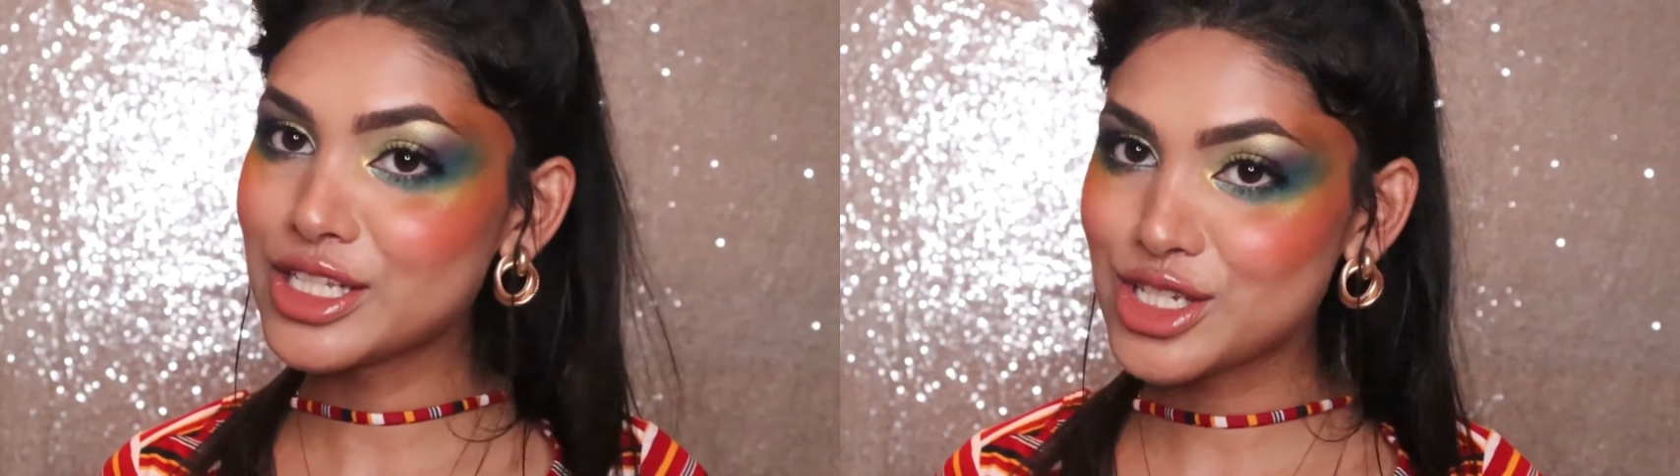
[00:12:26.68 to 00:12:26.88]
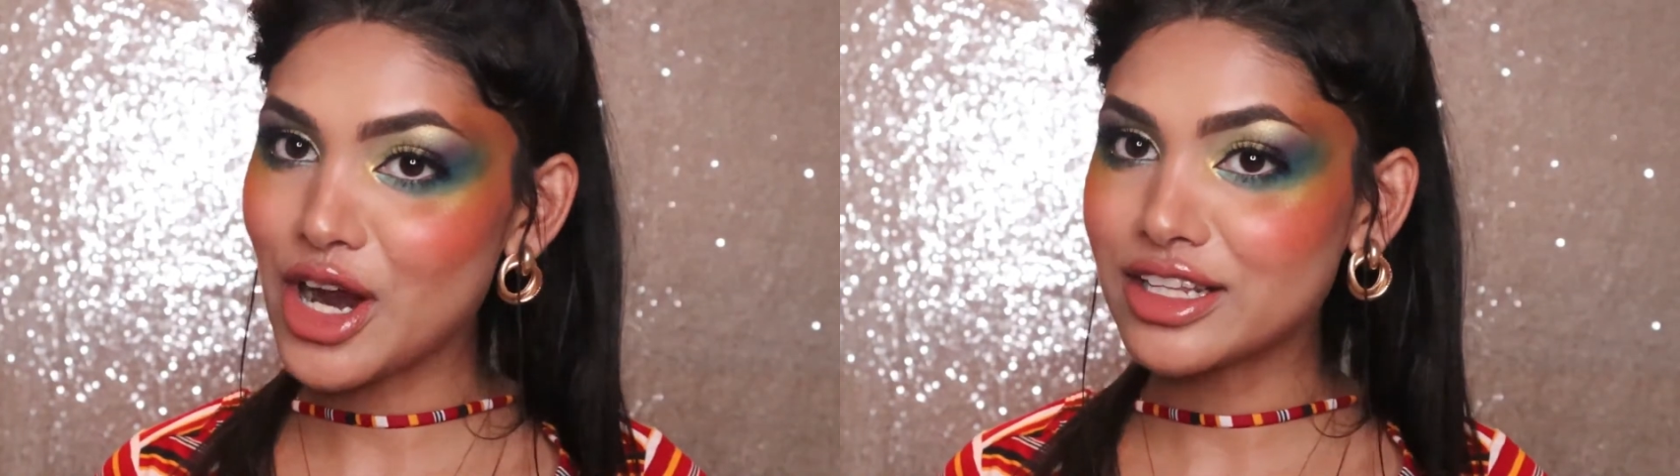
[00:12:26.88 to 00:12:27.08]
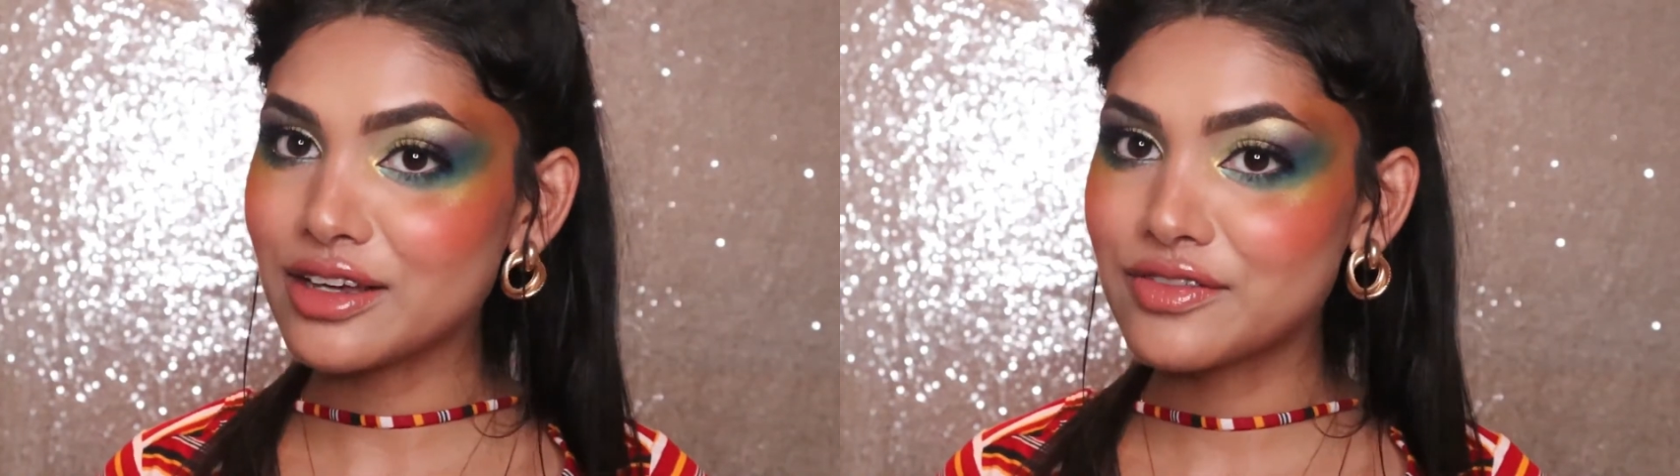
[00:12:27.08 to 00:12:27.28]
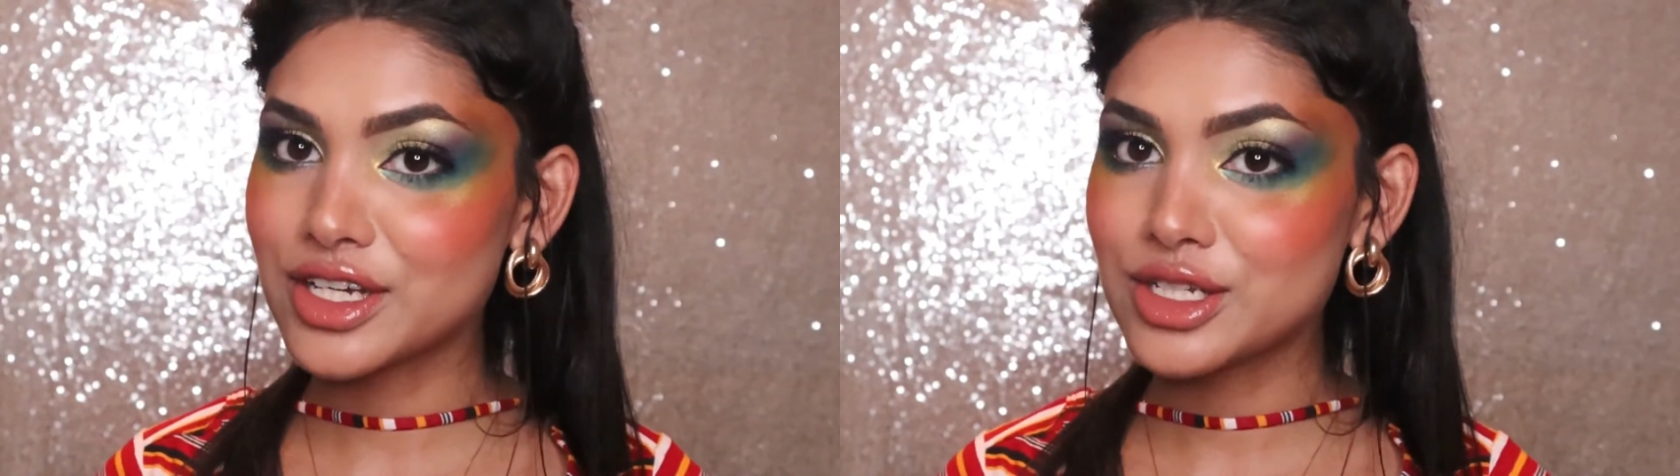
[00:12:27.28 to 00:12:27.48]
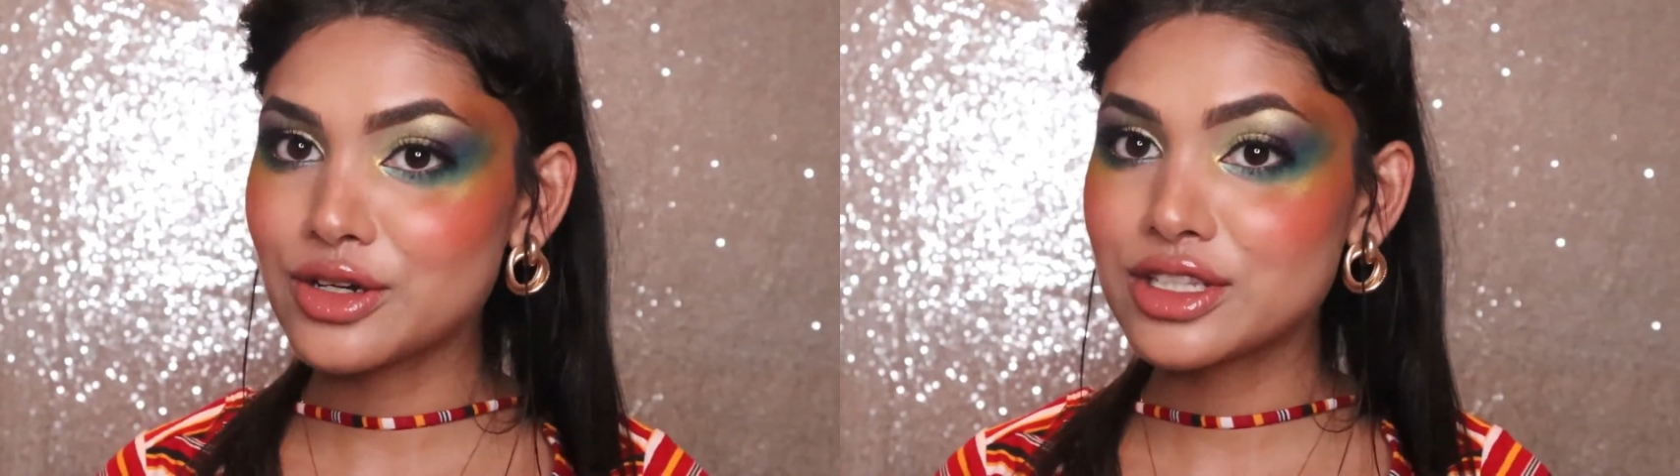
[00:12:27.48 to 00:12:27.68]
enjoyed the
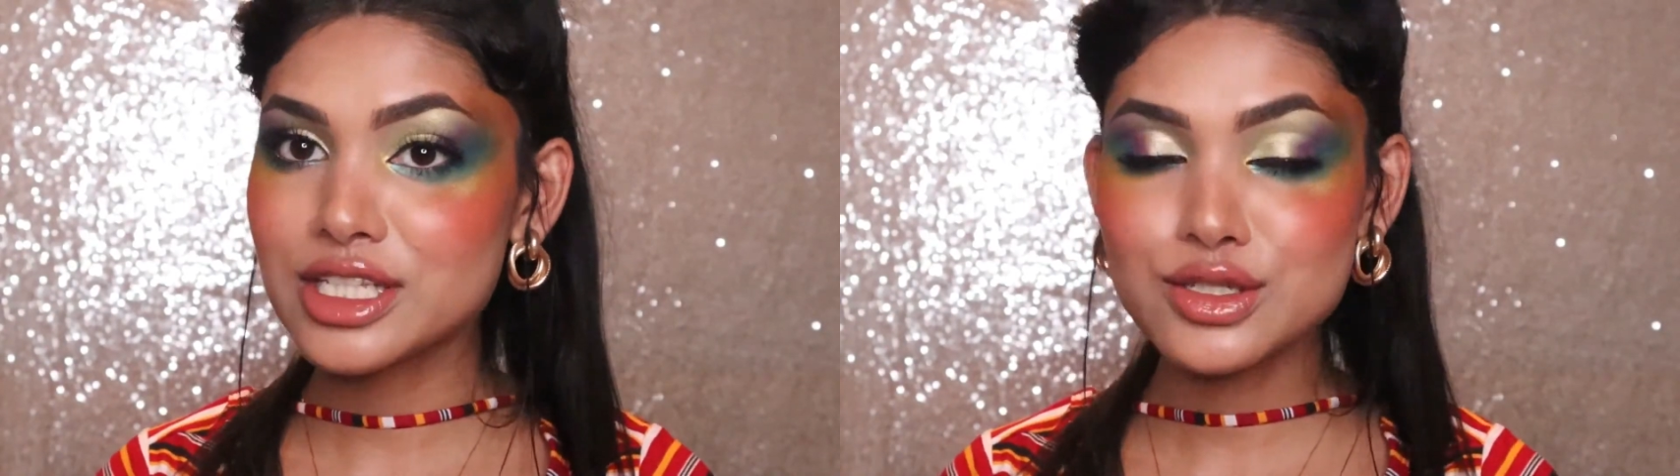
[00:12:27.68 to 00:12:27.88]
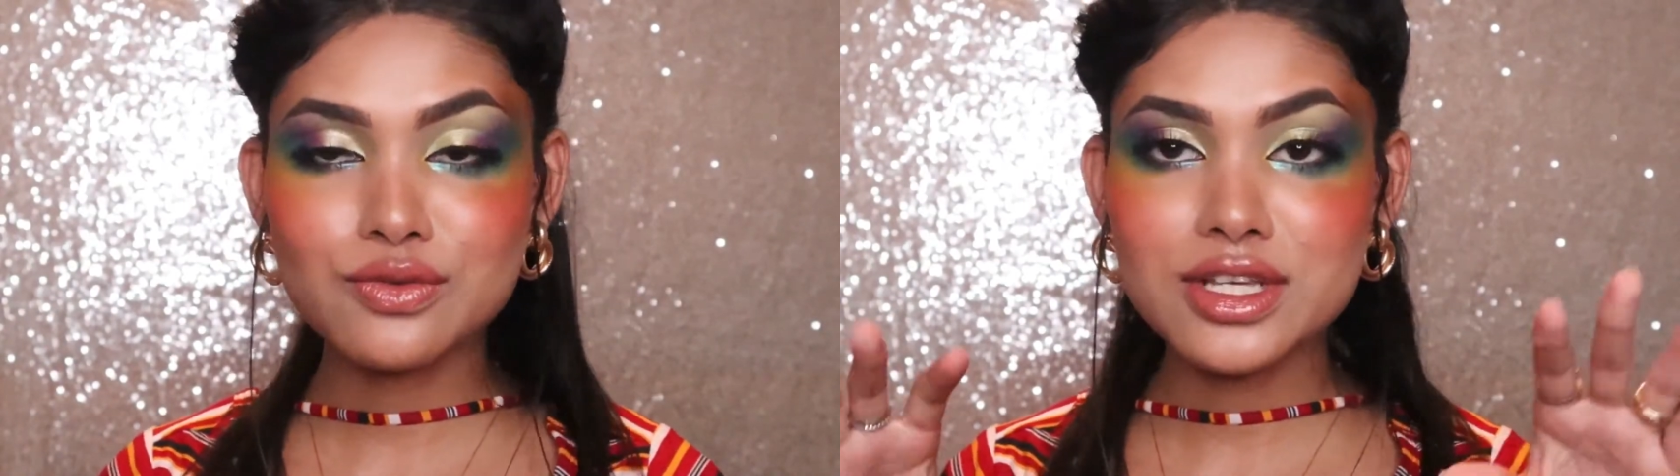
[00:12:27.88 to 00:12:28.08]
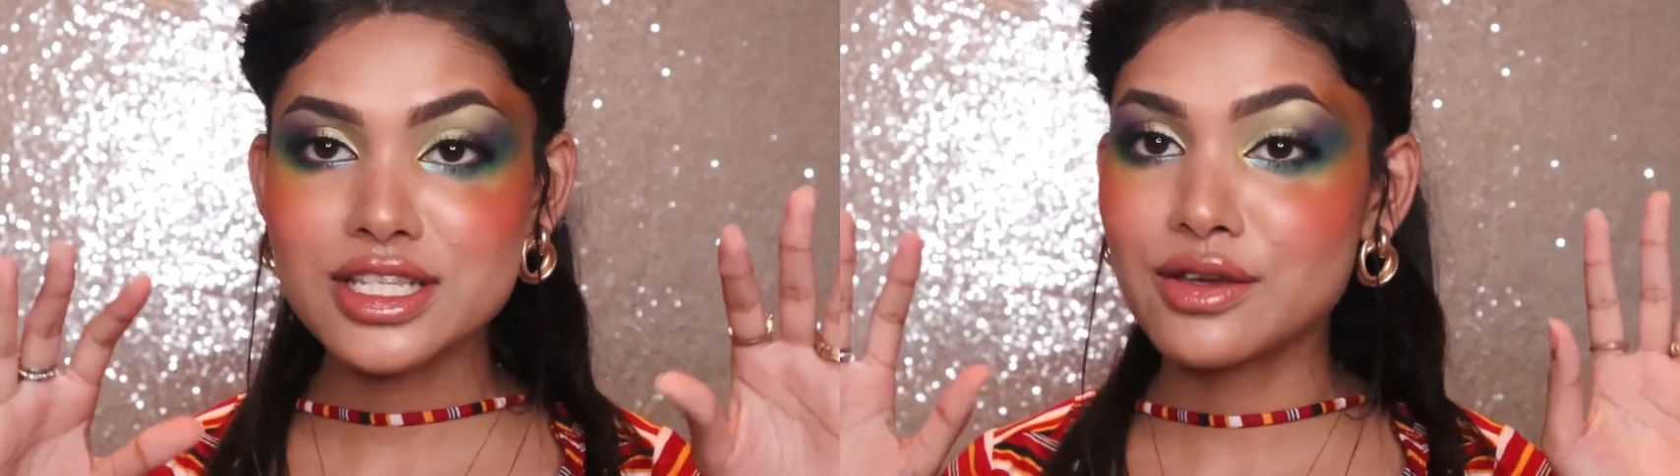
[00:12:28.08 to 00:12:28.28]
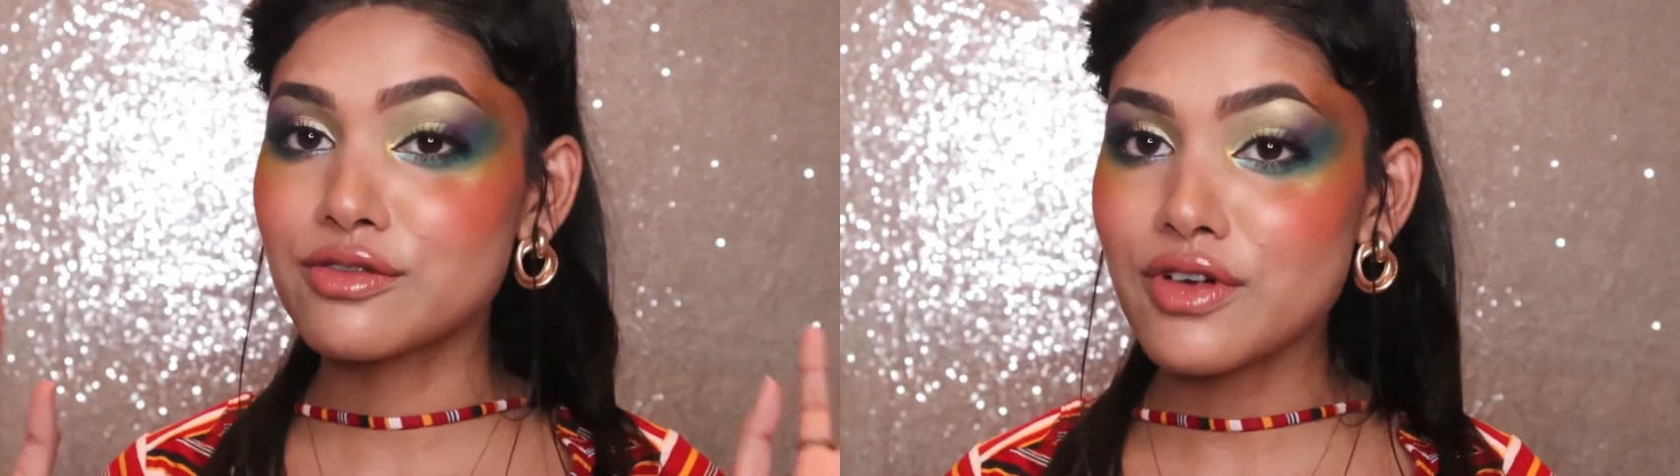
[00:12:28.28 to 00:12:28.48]
video. This was a